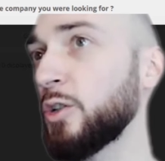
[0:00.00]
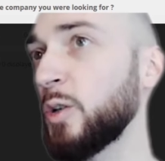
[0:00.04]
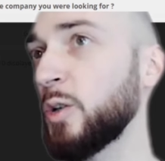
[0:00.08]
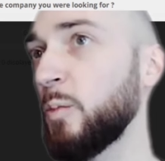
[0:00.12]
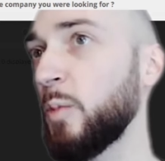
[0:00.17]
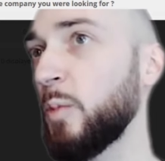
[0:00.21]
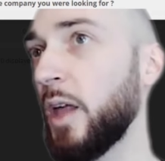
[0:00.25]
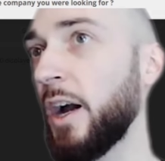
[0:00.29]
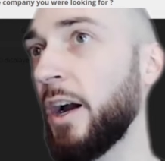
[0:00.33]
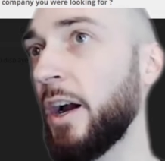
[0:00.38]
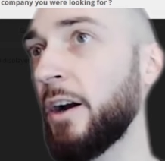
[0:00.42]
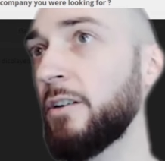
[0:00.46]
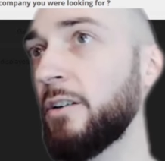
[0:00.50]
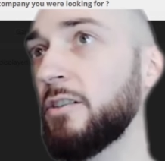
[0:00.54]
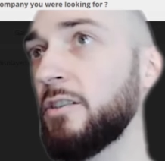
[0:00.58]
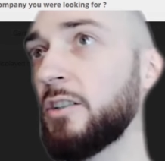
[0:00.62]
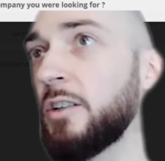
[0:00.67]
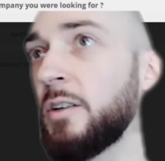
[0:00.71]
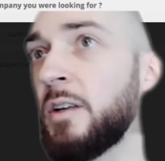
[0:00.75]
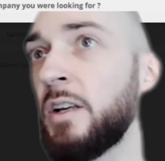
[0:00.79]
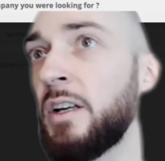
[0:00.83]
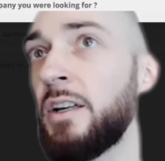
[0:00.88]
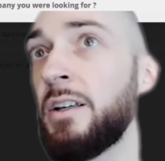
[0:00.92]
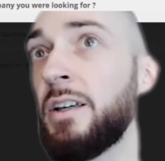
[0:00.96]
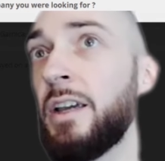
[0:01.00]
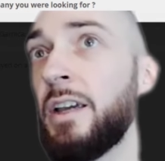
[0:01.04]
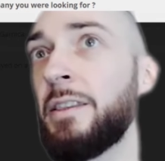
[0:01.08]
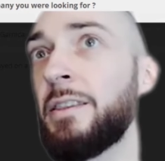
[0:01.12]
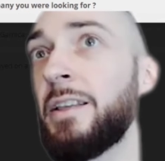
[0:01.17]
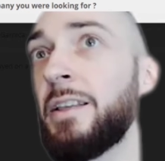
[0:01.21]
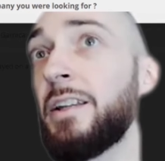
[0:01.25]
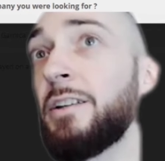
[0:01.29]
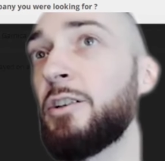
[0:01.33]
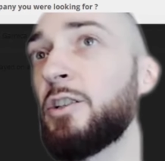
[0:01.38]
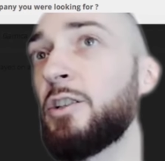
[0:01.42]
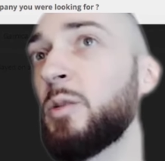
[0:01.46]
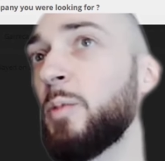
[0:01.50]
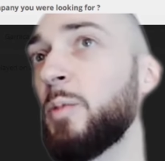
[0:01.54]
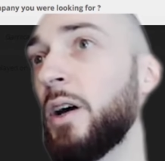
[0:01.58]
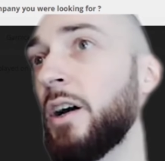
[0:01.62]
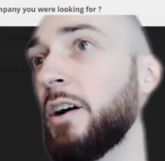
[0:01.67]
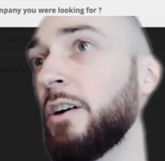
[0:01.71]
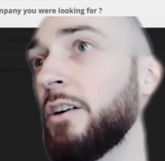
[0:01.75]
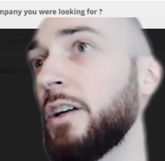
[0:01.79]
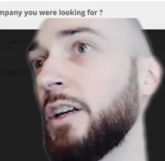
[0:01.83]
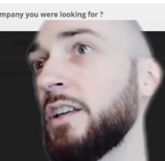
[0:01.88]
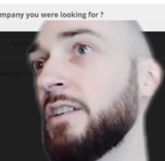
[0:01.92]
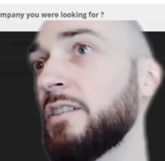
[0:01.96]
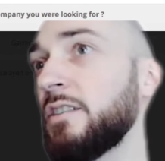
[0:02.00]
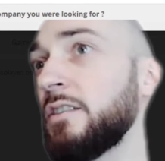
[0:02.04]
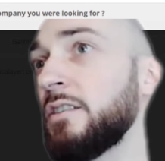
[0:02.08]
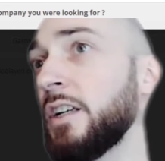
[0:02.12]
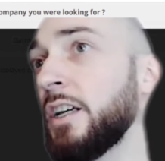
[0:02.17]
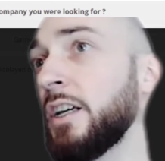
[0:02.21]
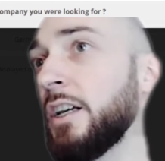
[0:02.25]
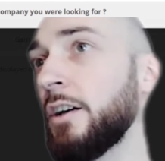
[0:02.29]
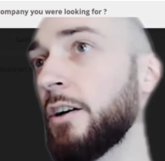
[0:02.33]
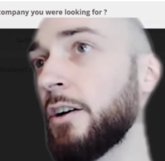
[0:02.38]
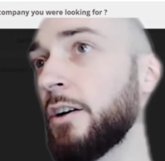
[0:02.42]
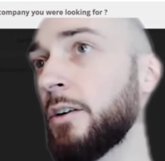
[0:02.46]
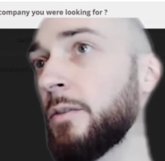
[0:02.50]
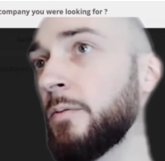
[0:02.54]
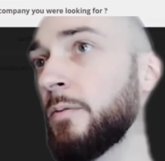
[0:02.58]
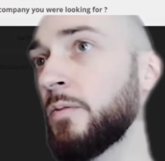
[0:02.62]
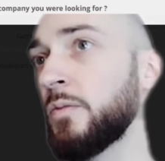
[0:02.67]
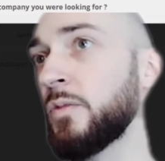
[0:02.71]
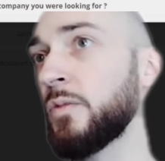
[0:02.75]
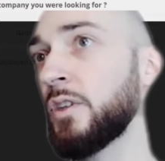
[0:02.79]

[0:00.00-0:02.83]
suppliers, and then the supplier isn't here,